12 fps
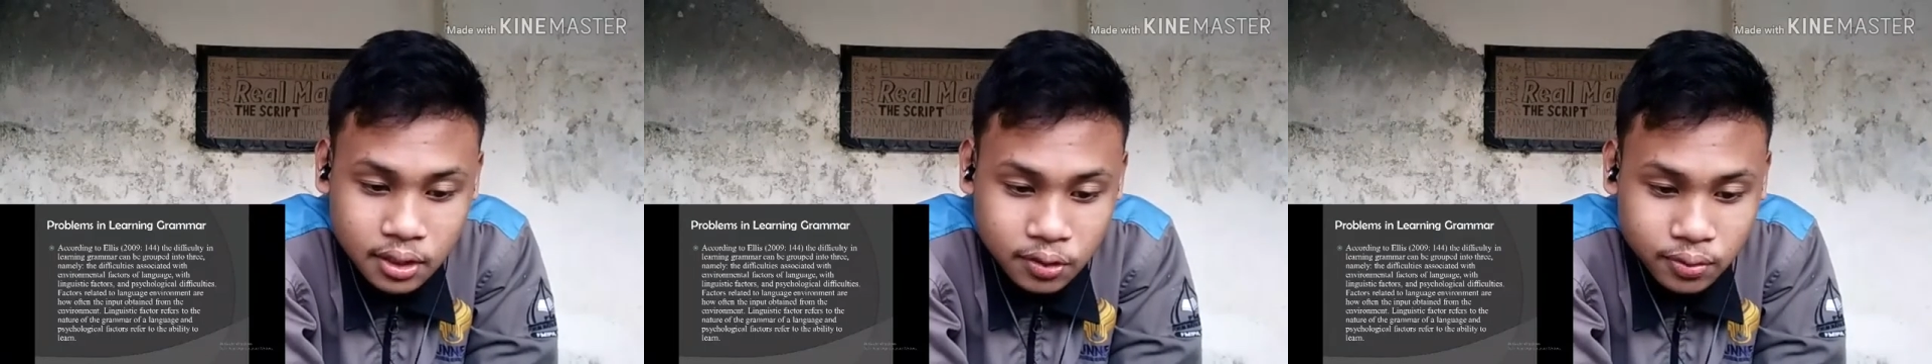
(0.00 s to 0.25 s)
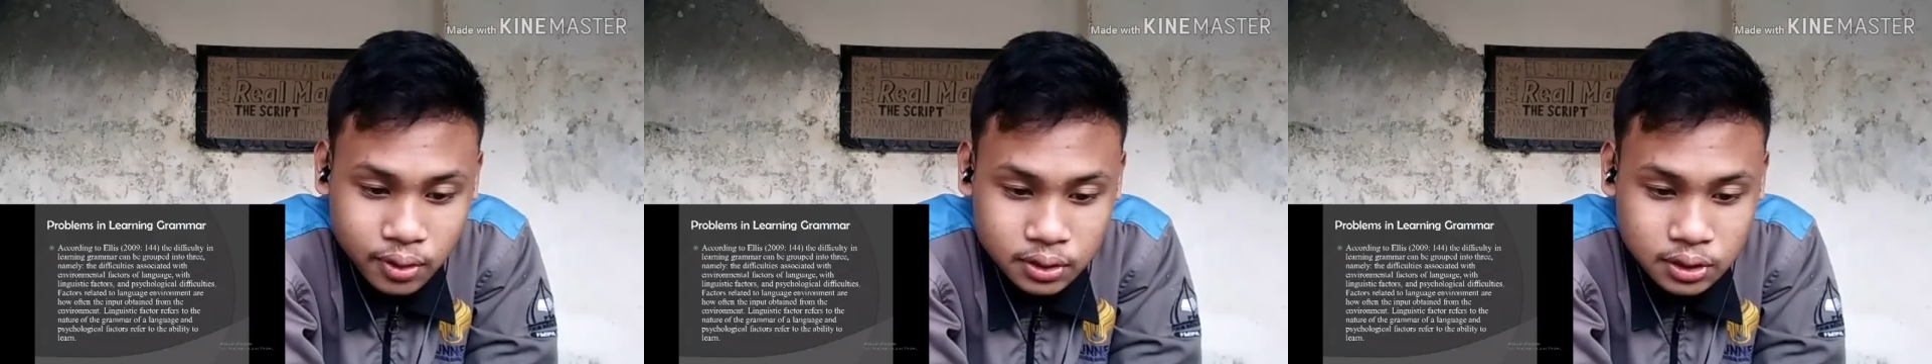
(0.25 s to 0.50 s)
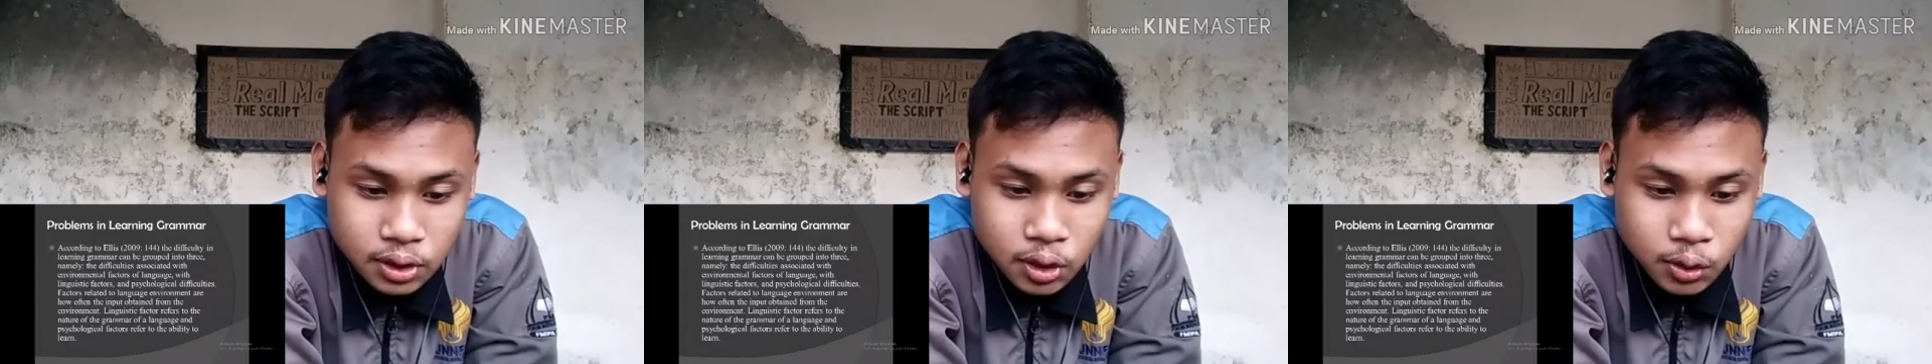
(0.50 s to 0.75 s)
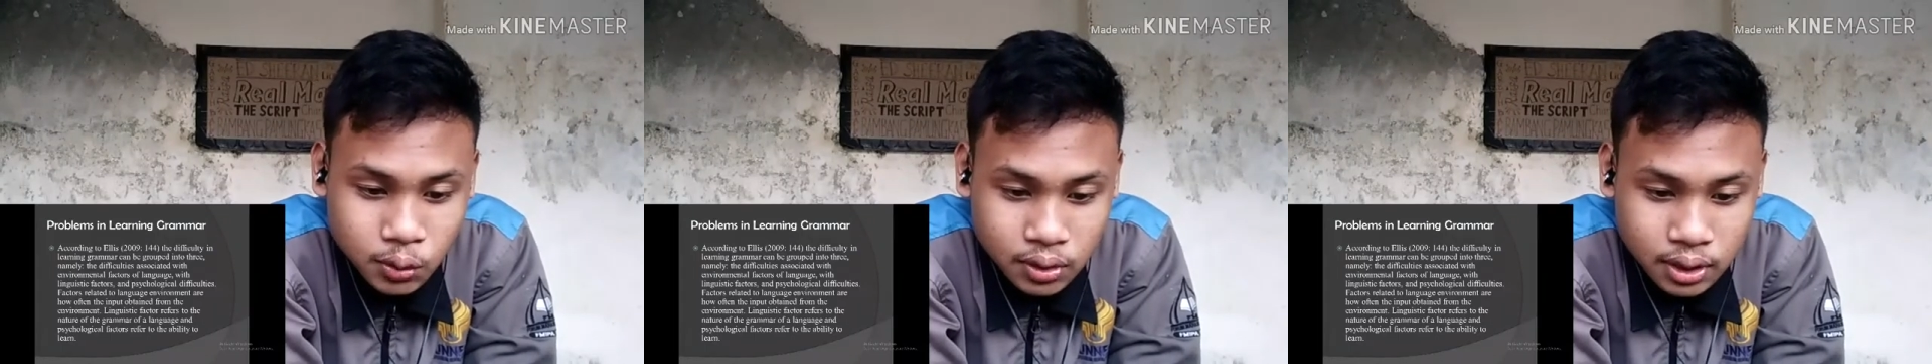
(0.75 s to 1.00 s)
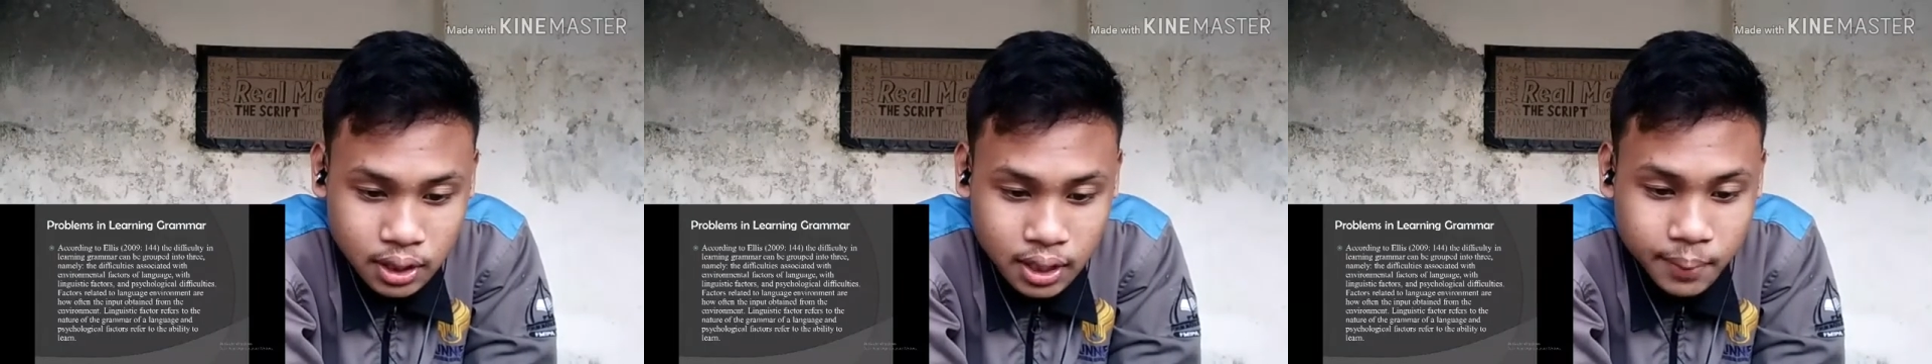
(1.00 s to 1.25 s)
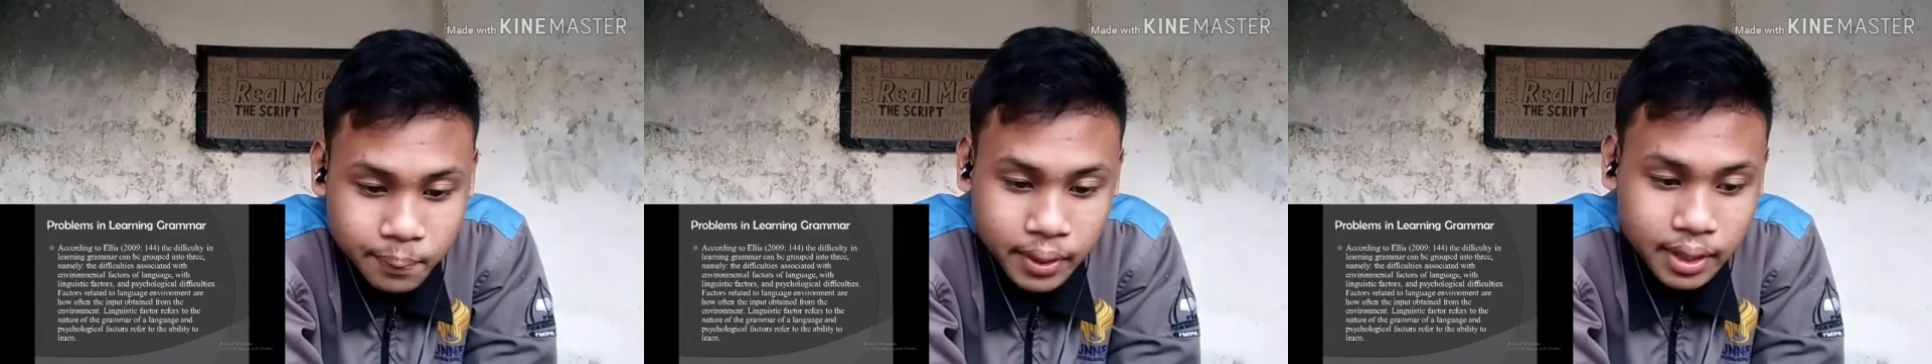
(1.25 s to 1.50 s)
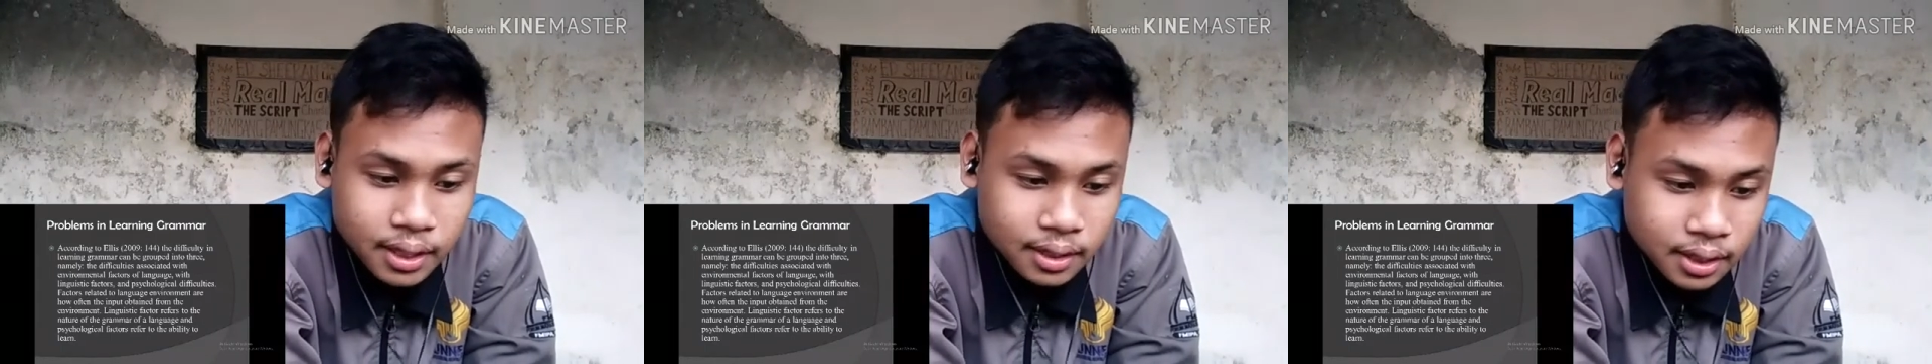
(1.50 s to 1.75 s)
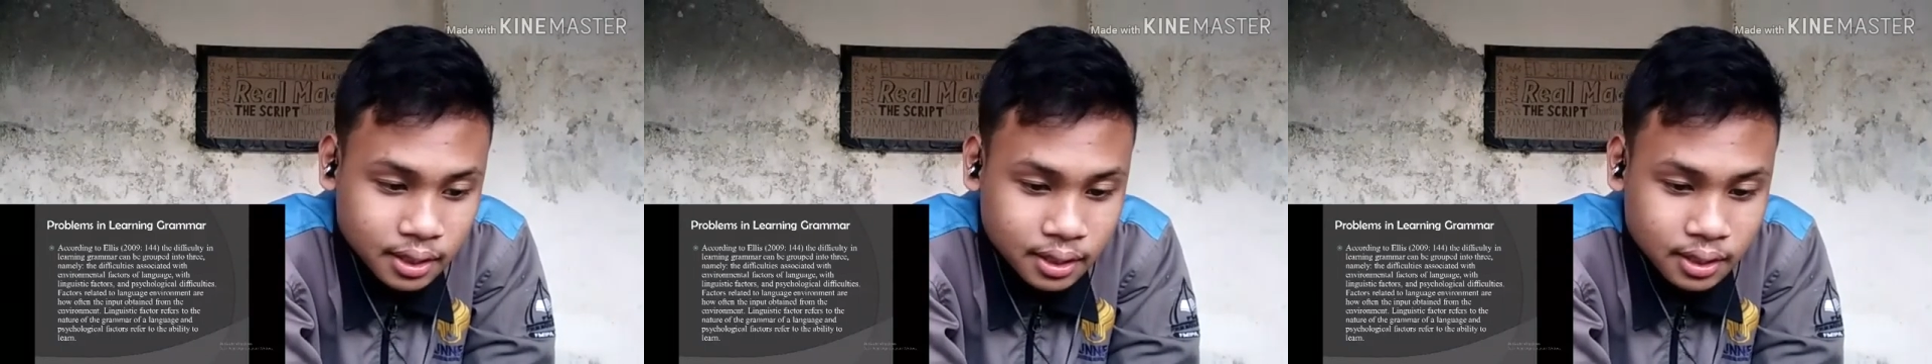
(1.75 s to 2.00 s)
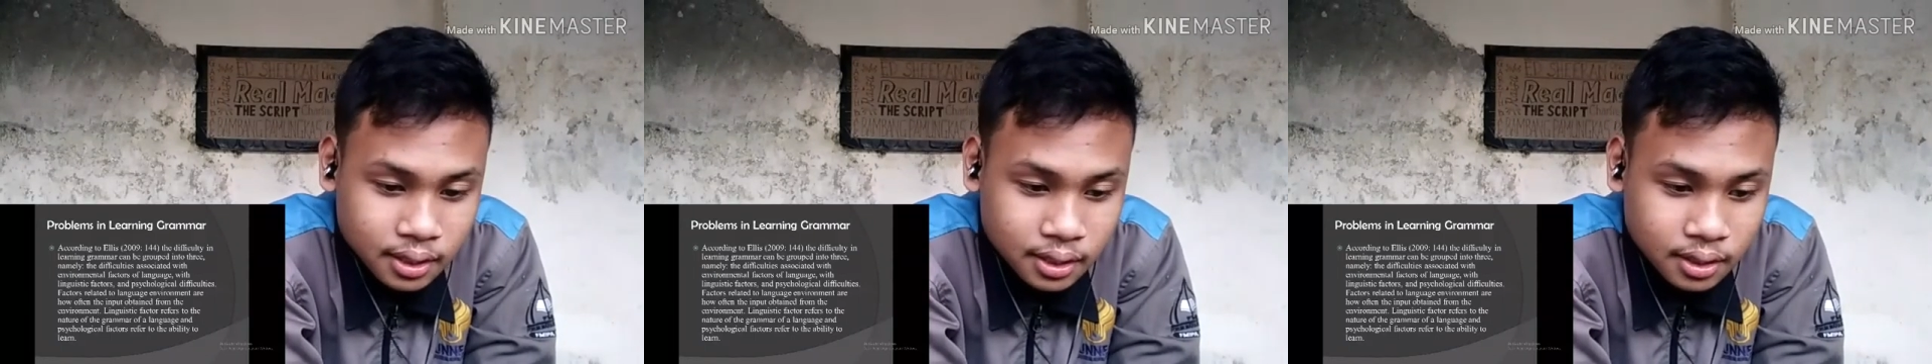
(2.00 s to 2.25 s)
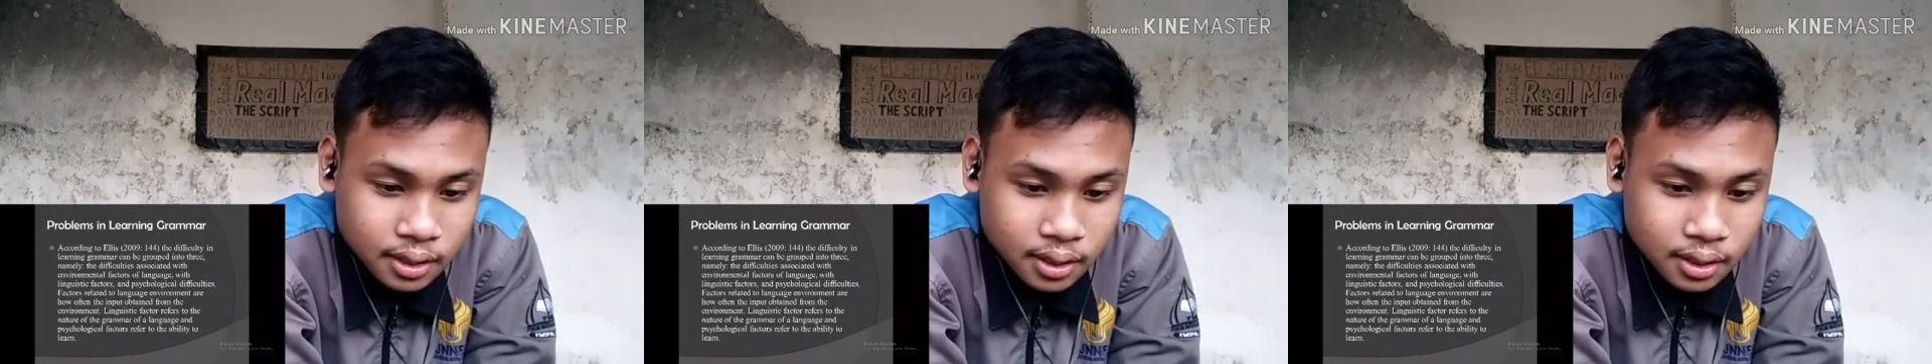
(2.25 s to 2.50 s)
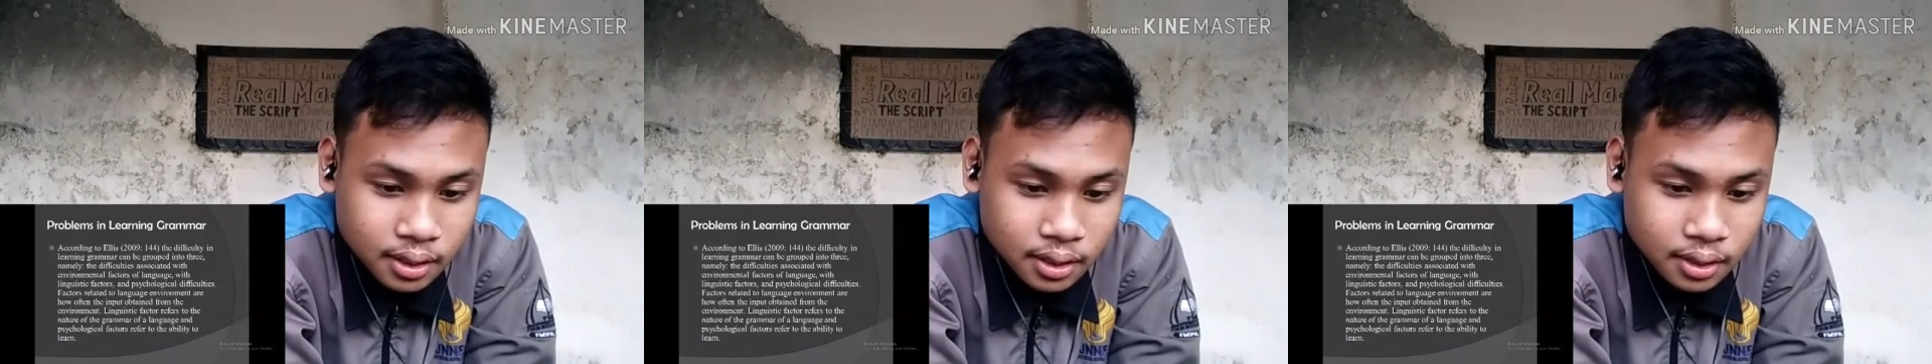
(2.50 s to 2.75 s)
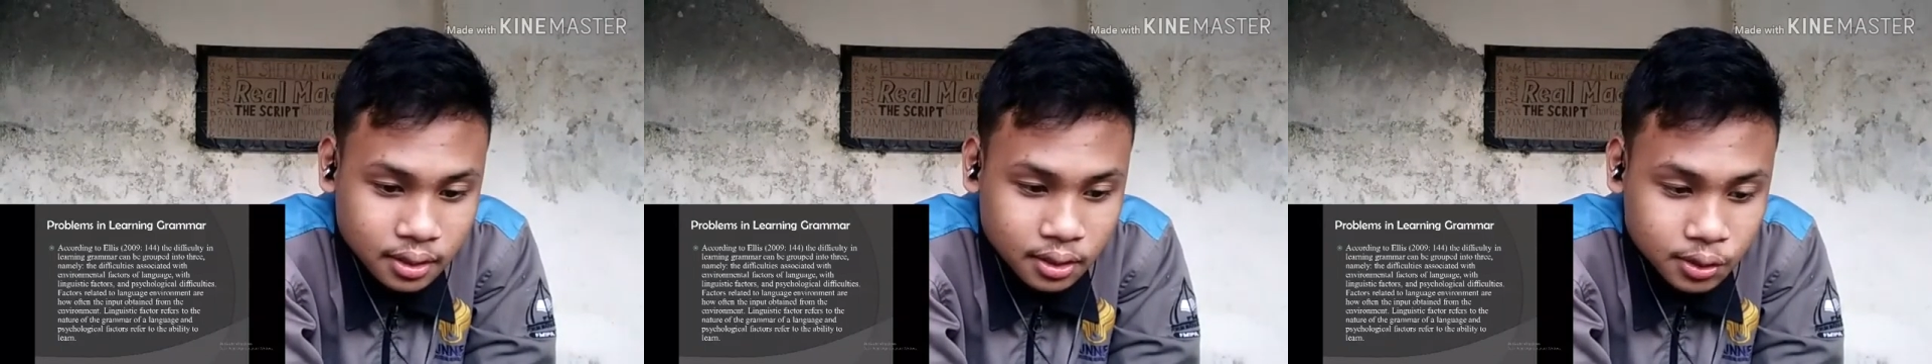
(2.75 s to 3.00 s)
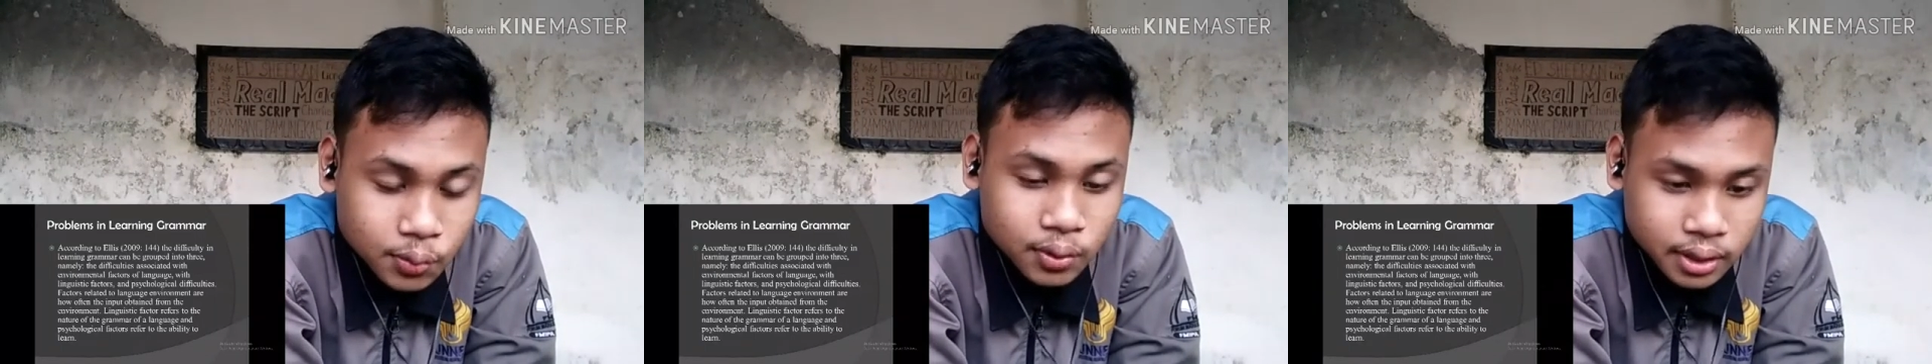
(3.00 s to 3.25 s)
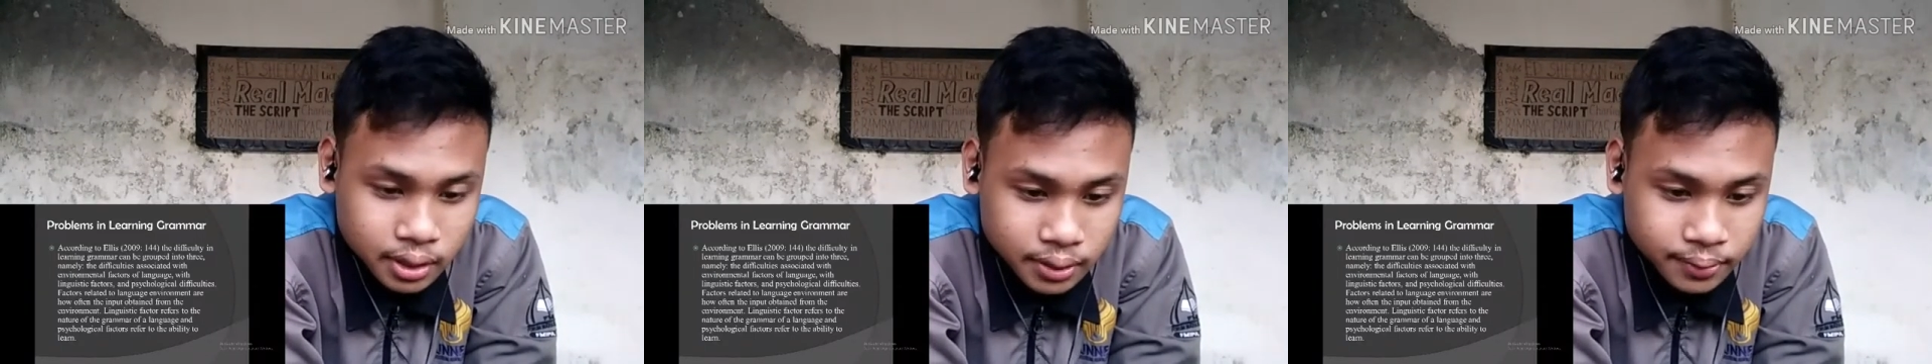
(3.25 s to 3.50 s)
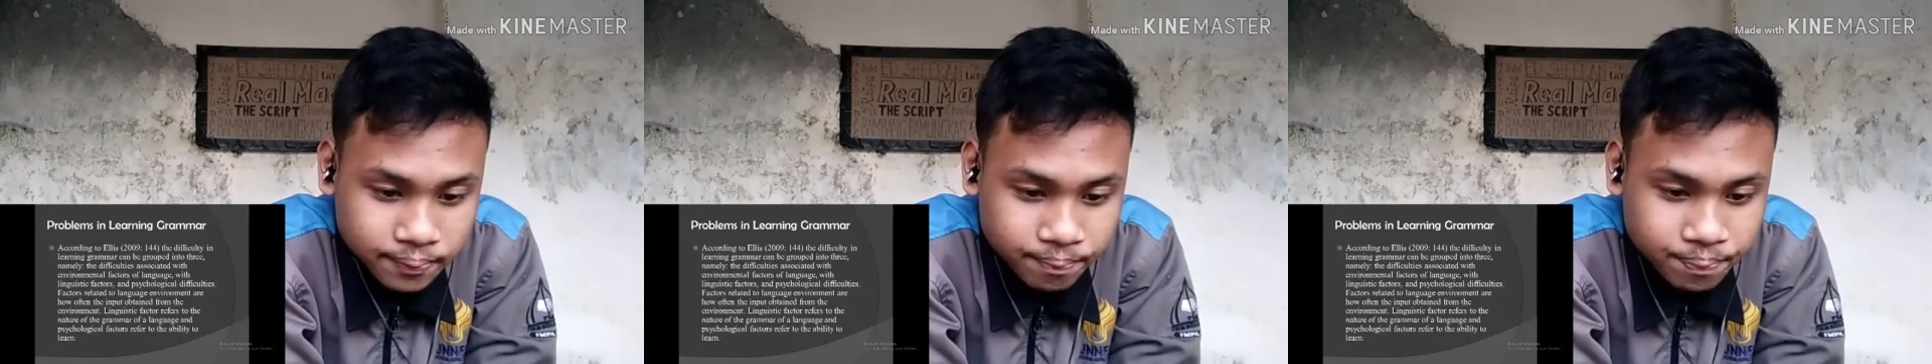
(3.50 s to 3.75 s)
refers to the ability to learn.